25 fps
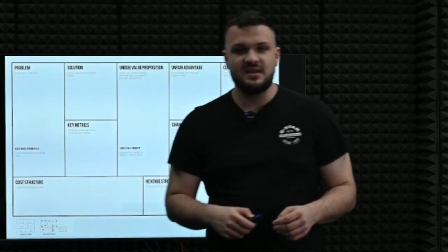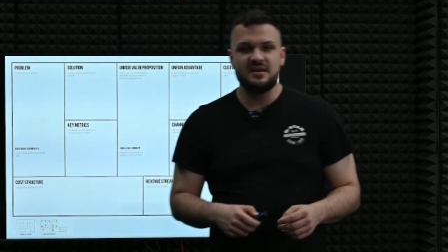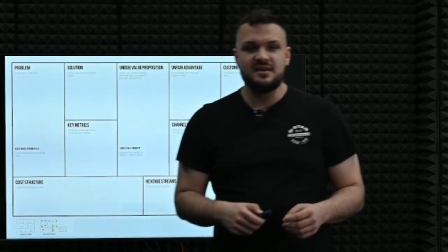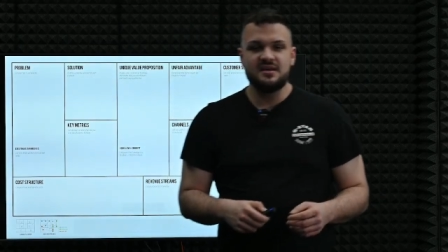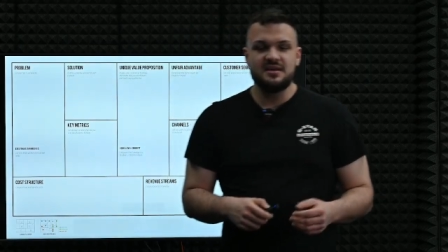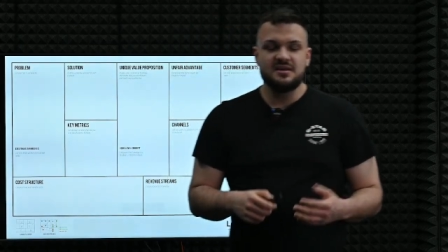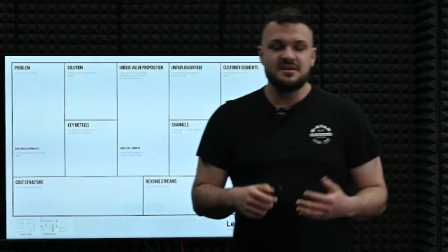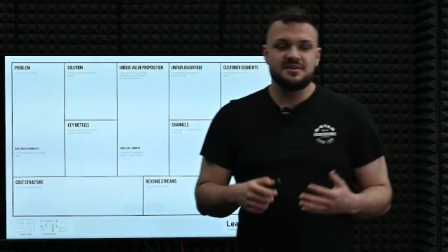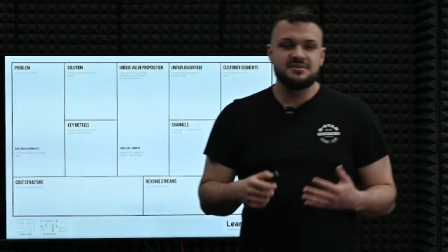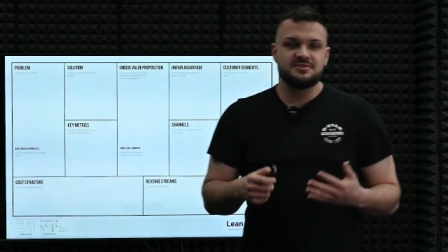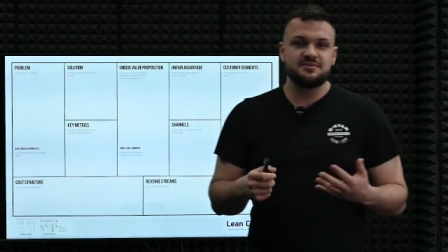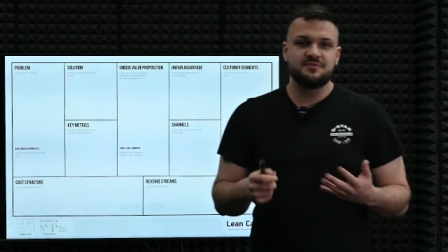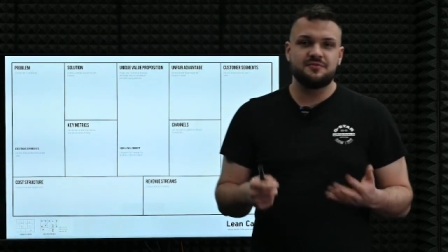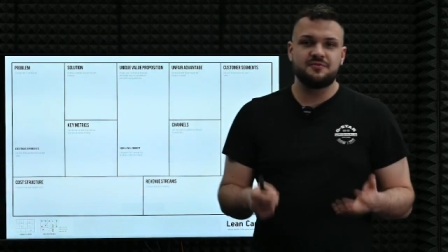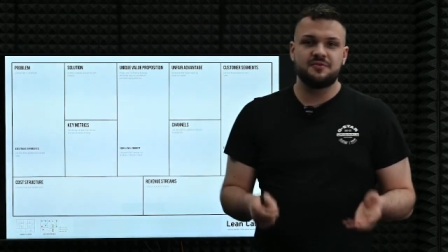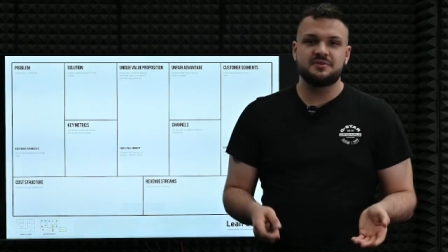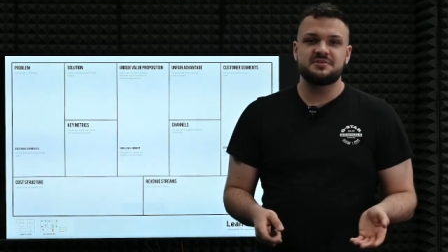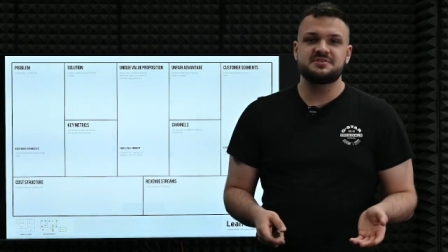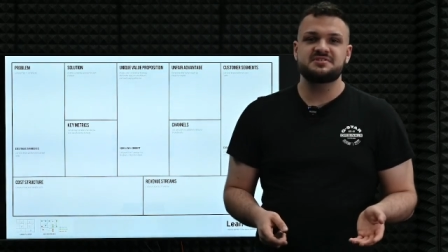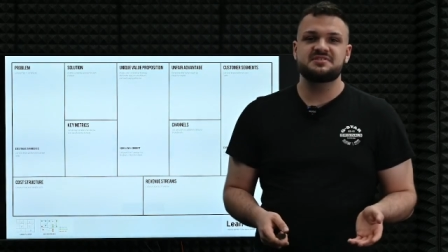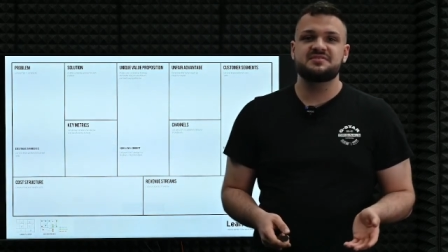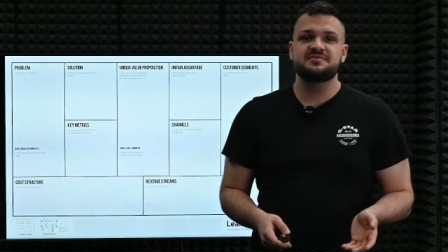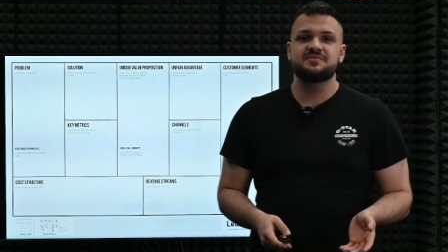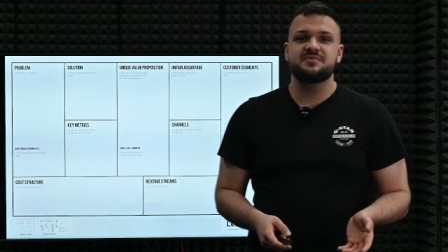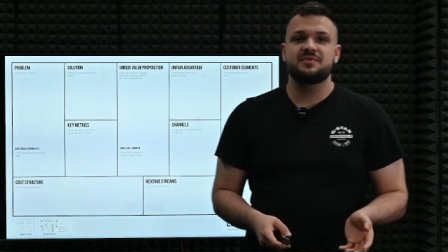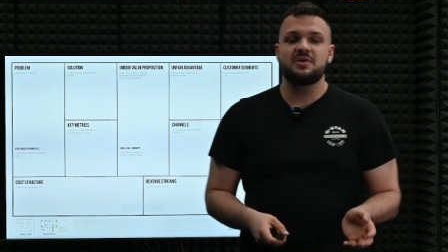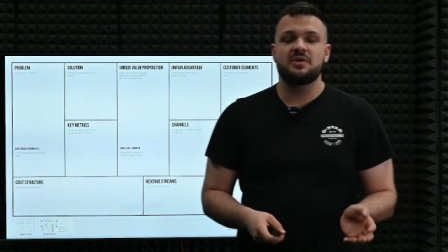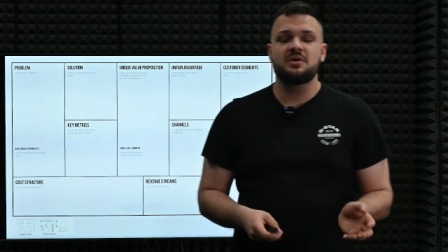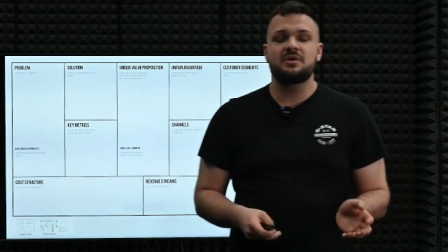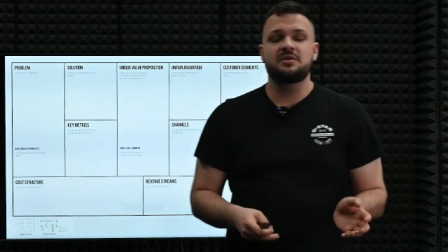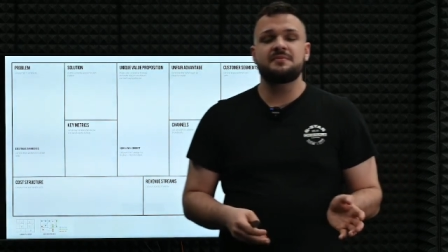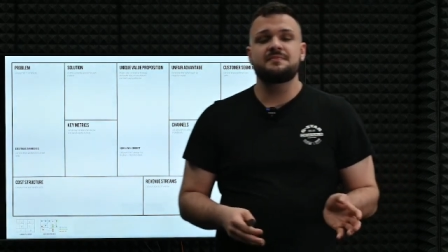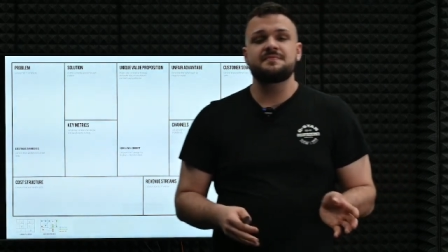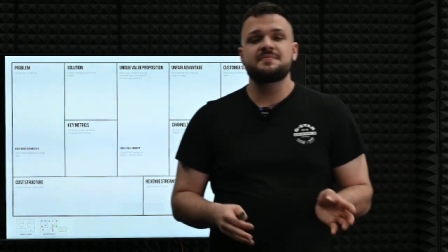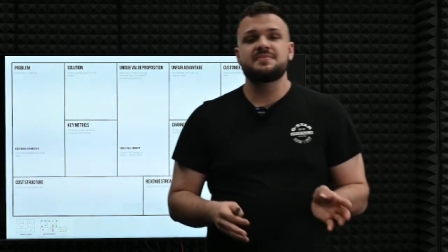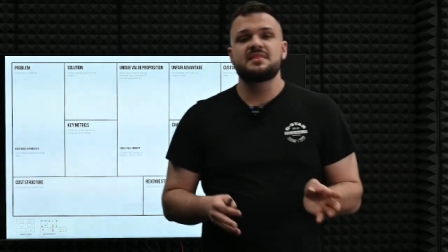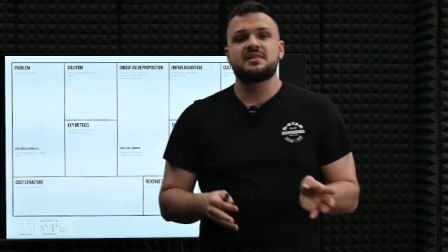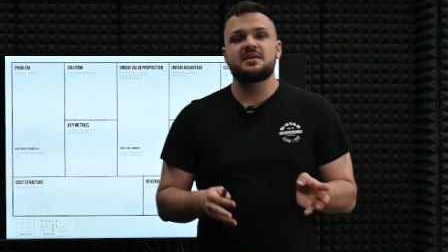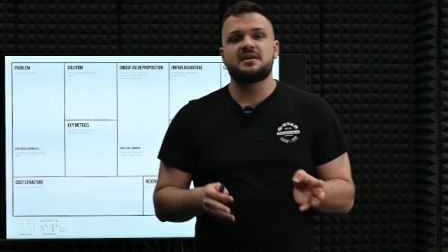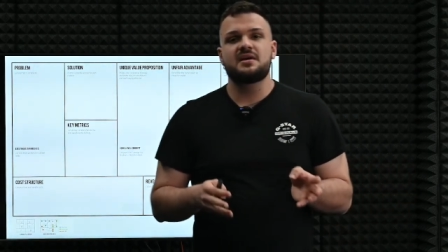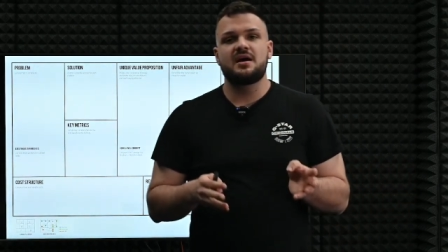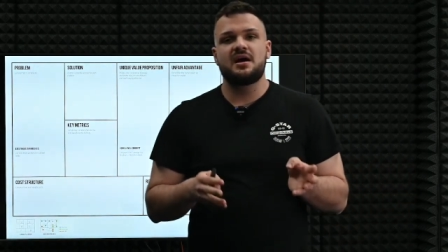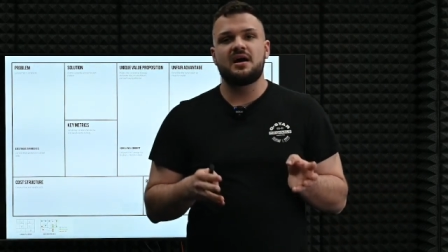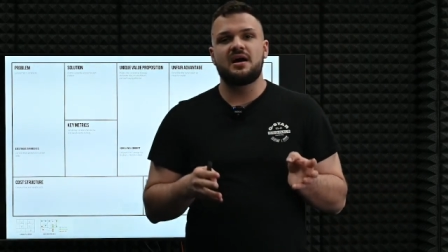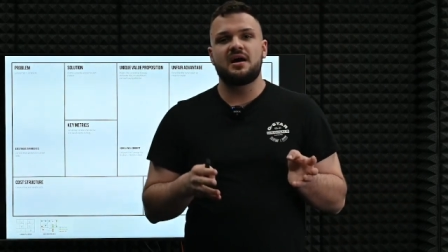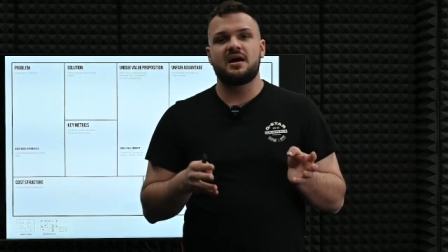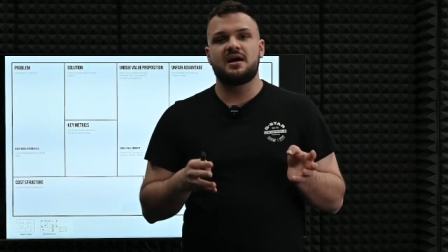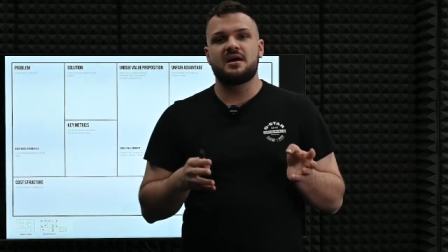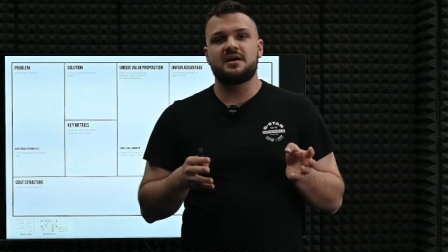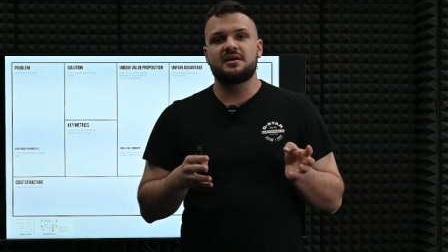So first of all,
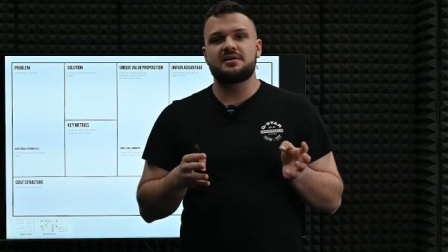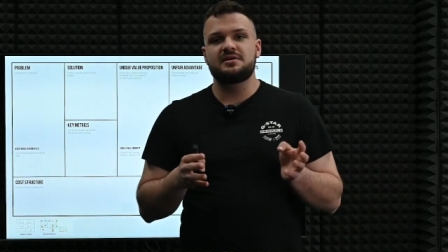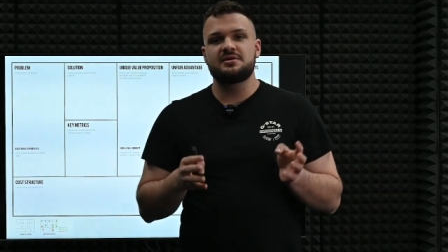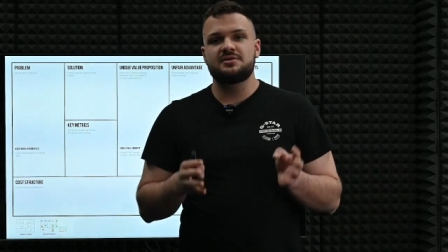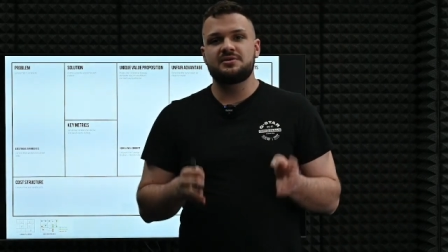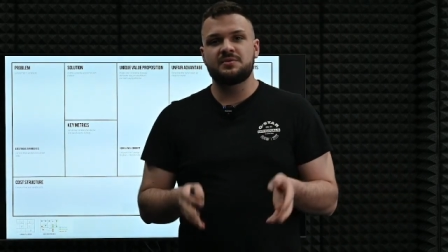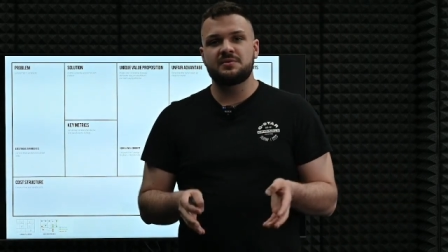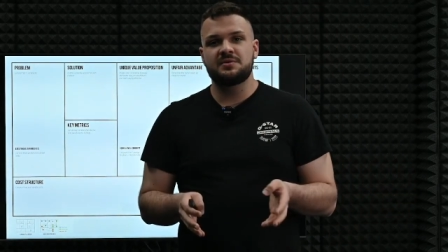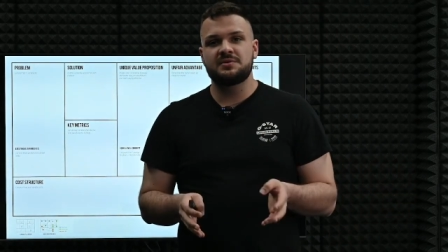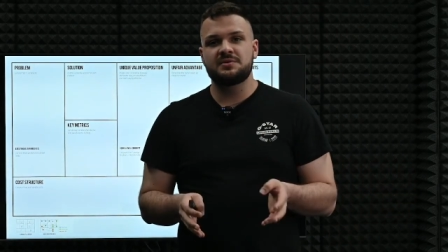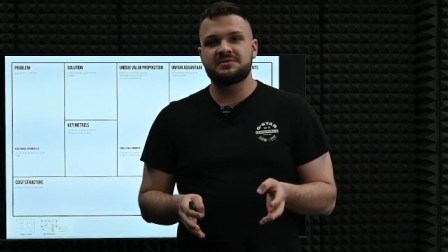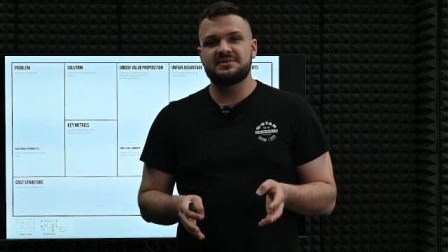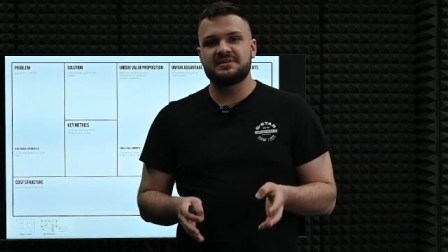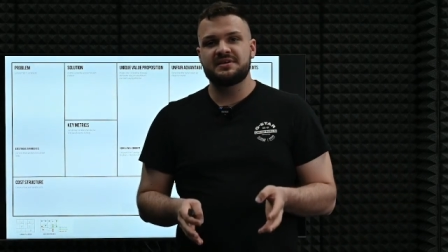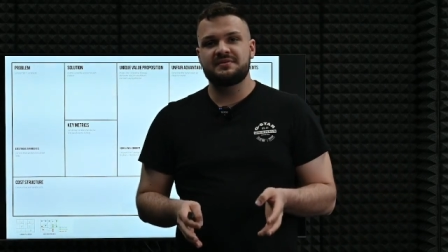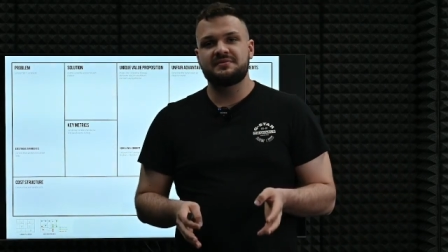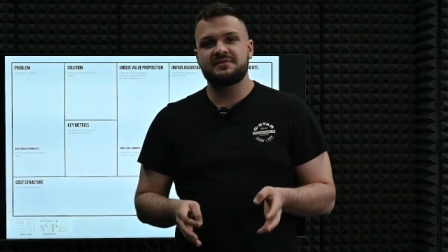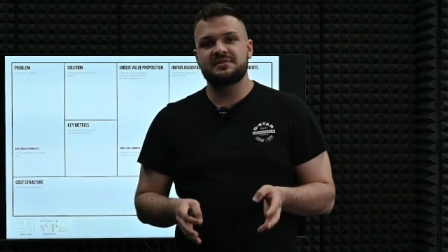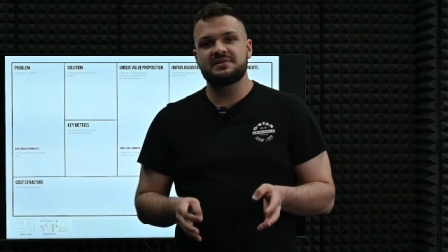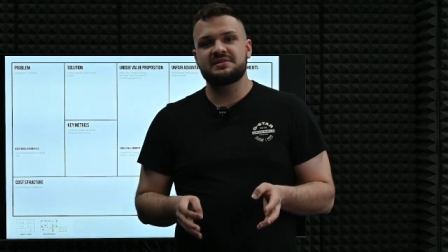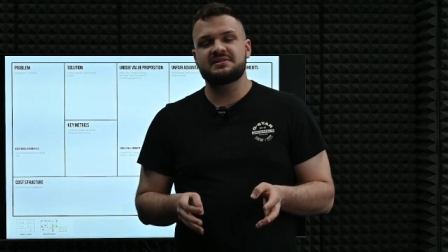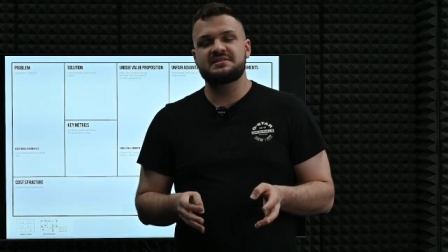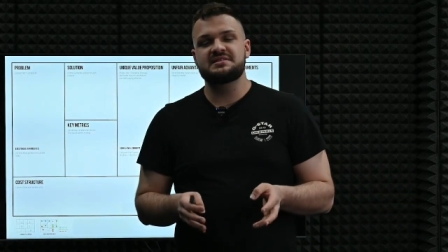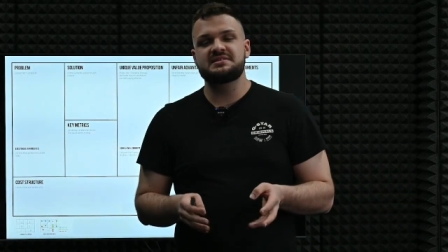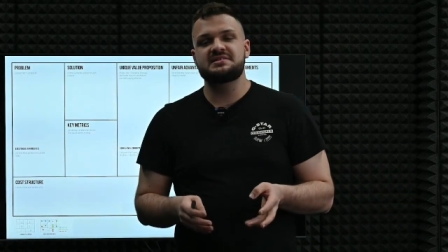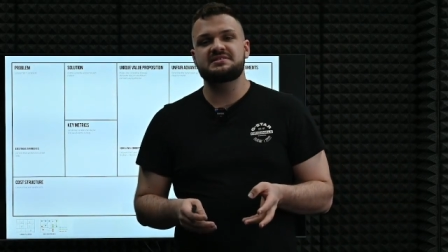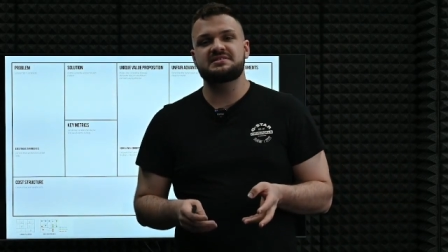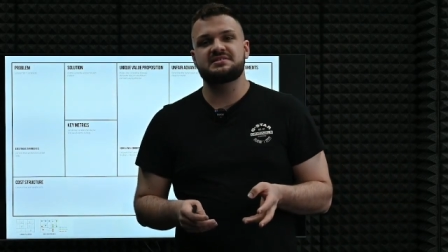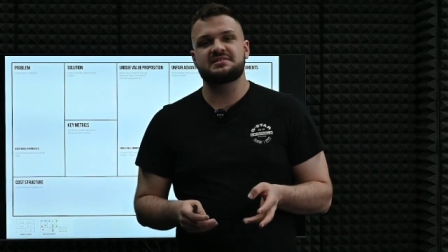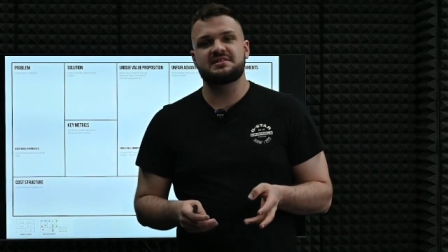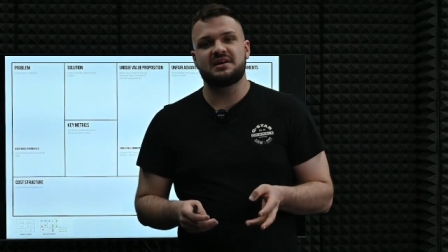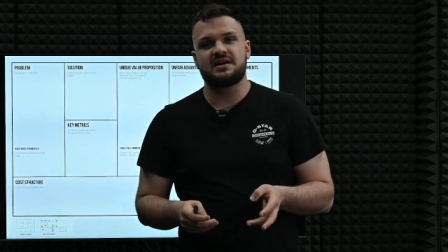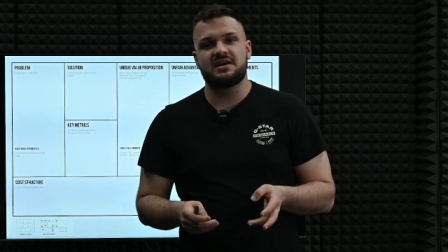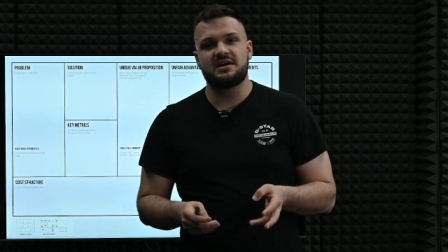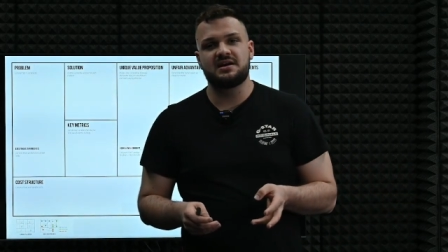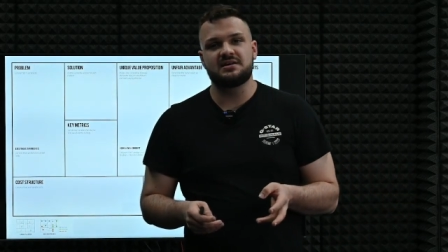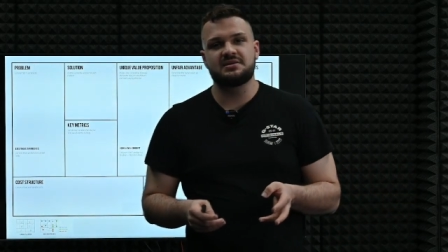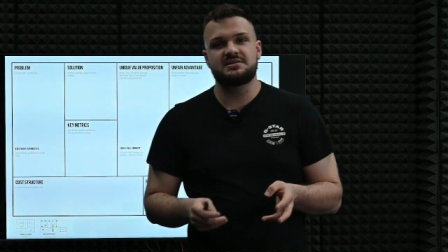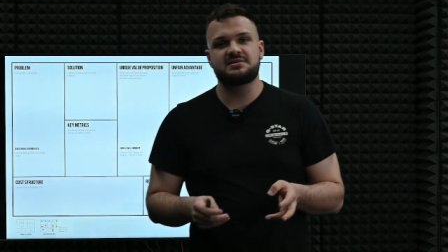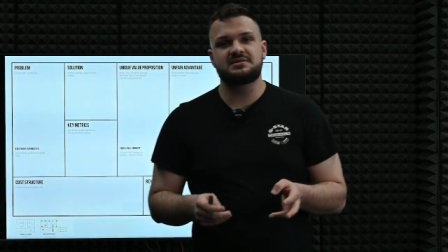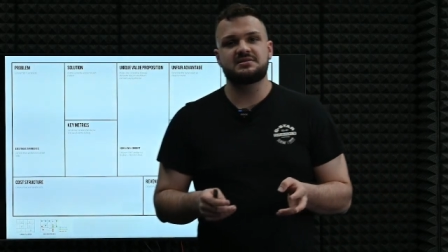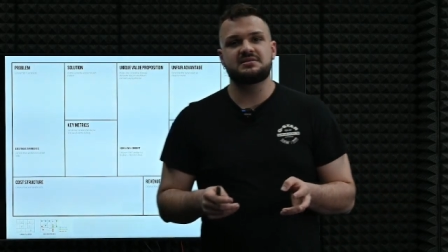you will definitely start